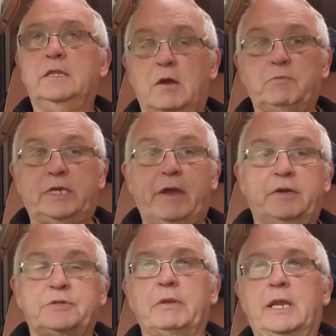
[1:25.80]
Then we're
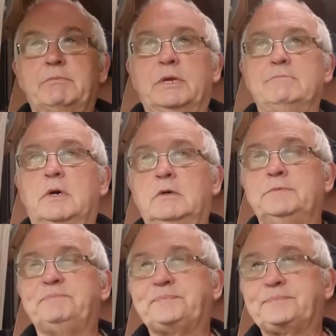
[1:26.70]
giving it a little bit more.
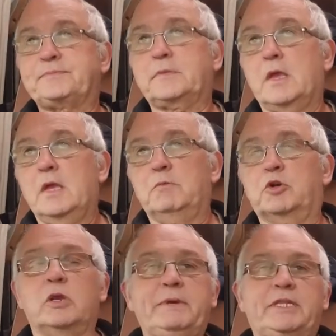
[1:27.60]
We're
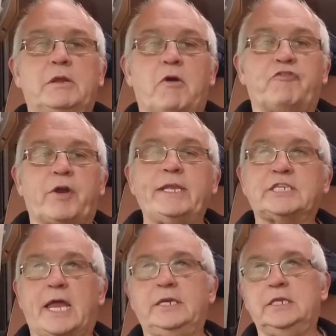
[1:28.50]
going to meet our
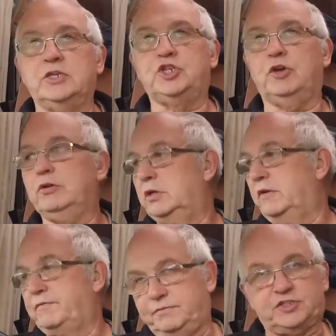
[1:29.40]
friends Andy and June, and
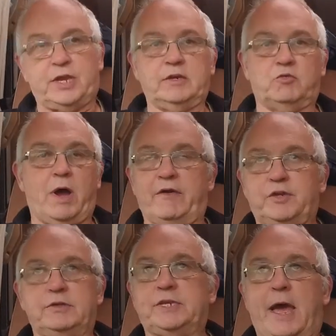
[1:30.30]
you've seen quite a
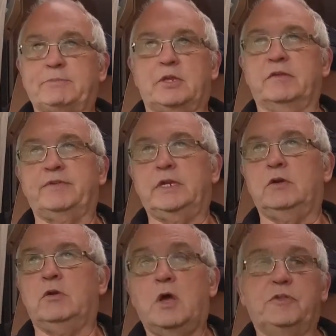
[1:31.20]
few times on the video.